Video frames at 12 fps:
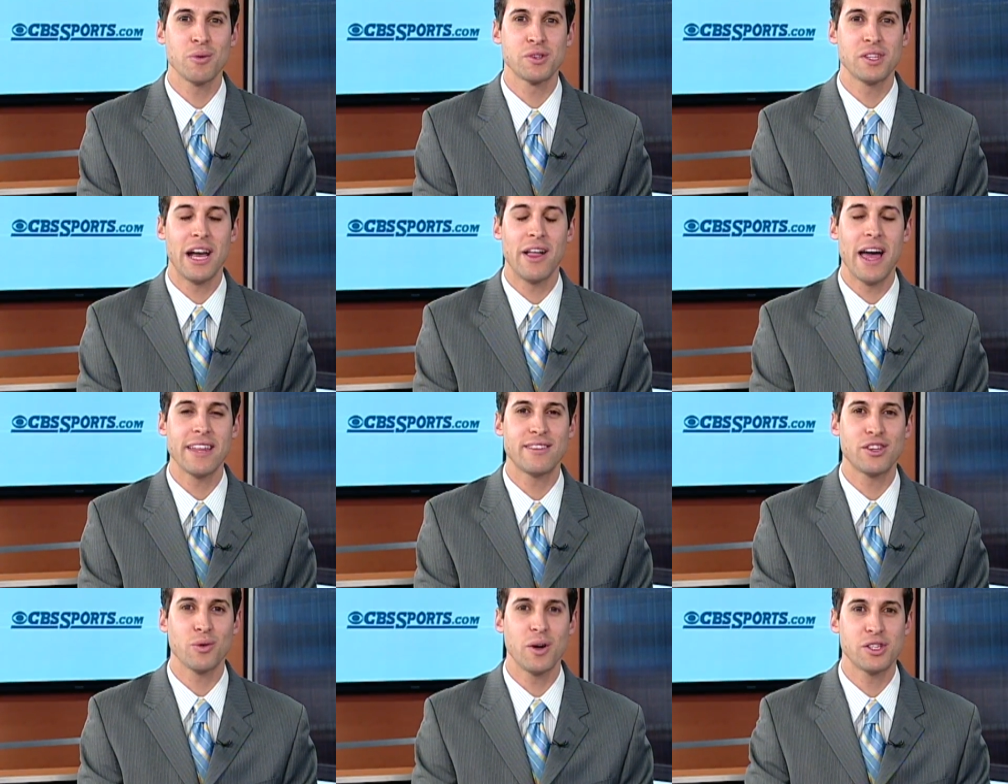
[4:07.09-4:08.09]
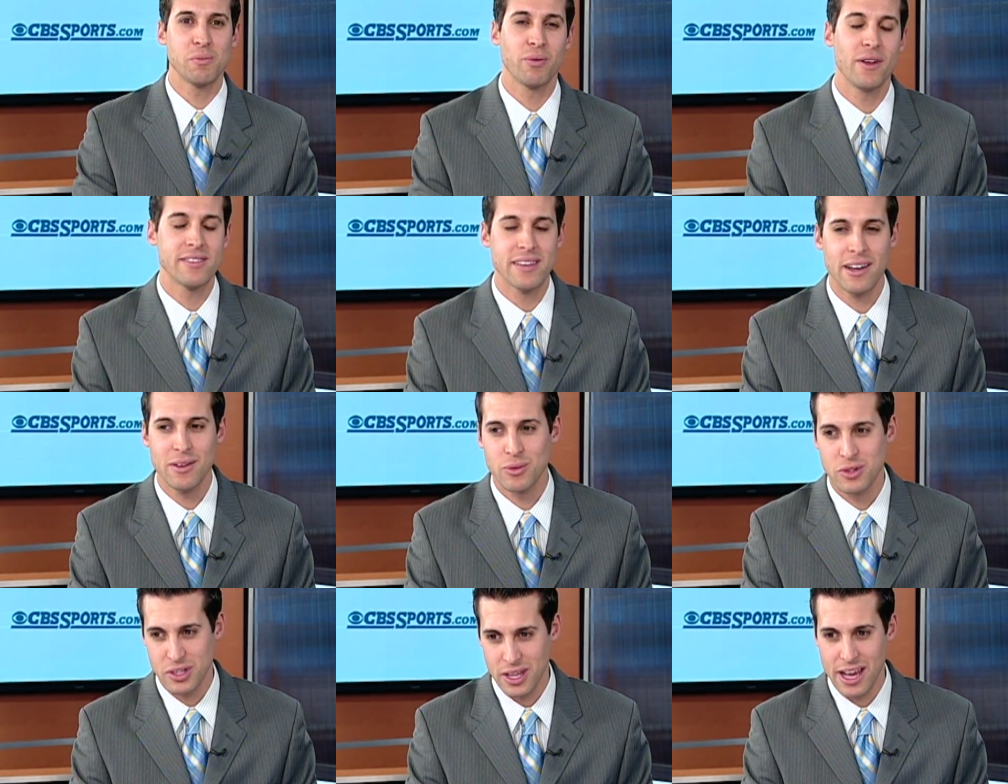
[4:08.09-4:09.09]
We'll see how that situation plays out, and we'll
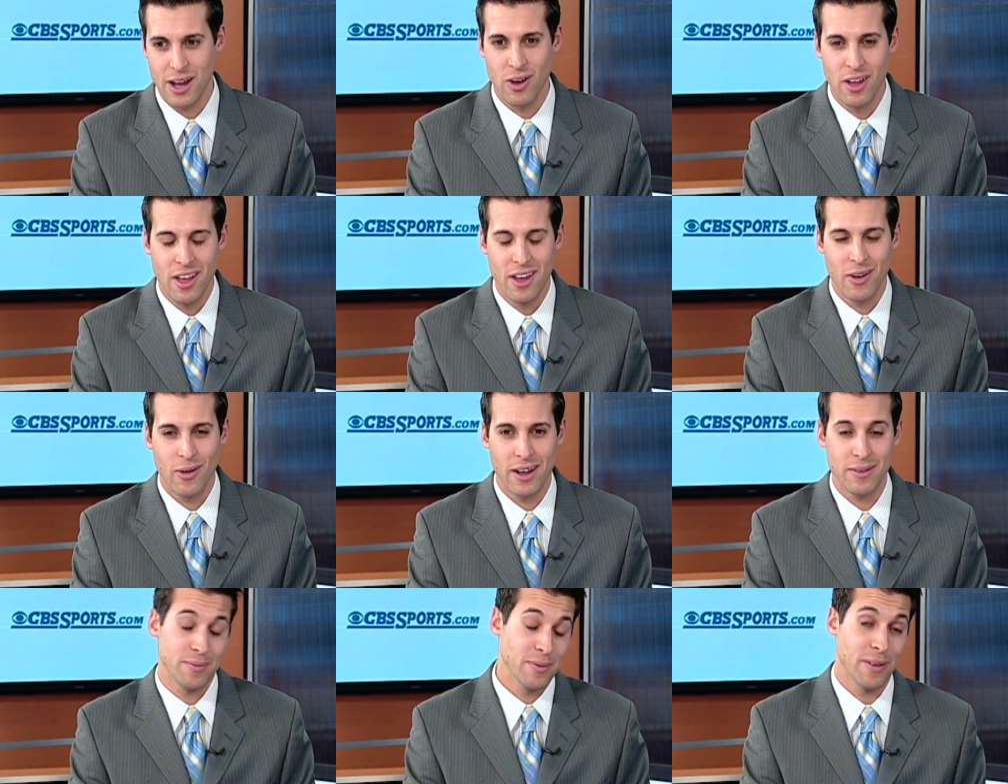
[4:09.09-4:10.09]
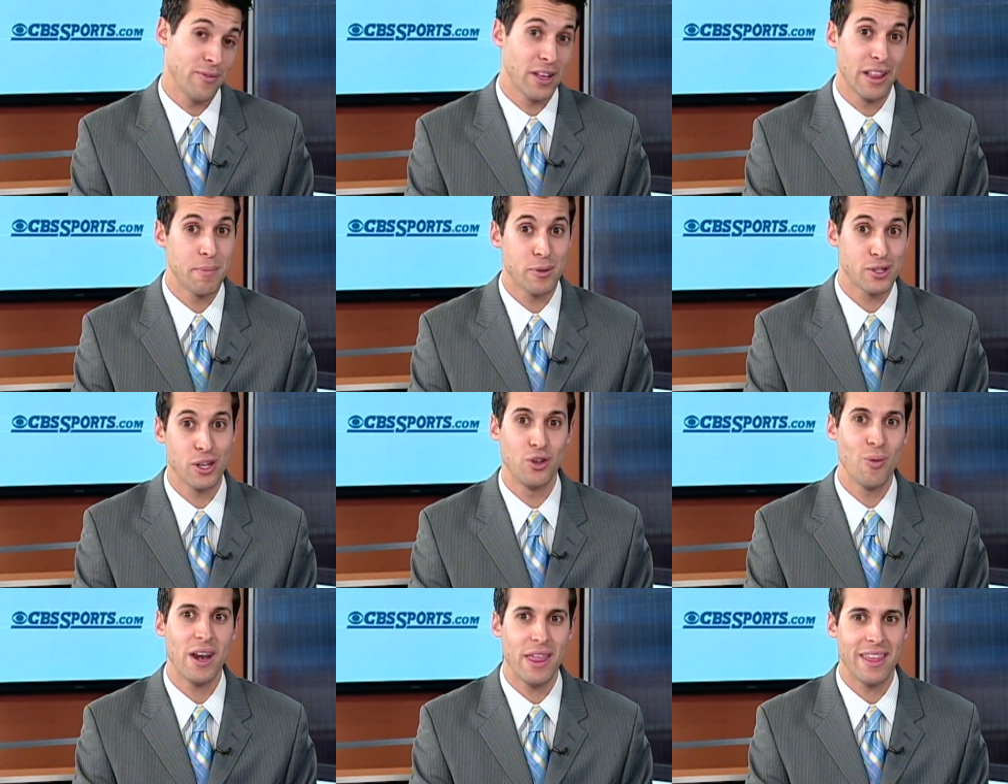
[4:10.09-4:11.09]
see how, well, if the Clippers can
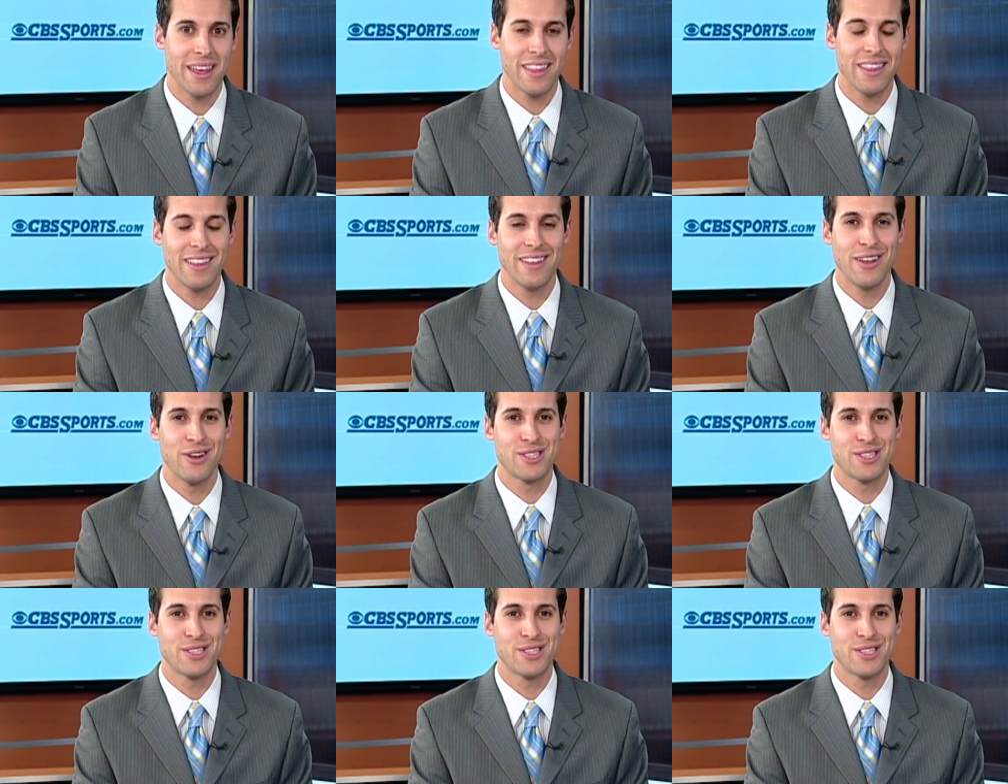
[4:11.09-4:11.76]
do anything in years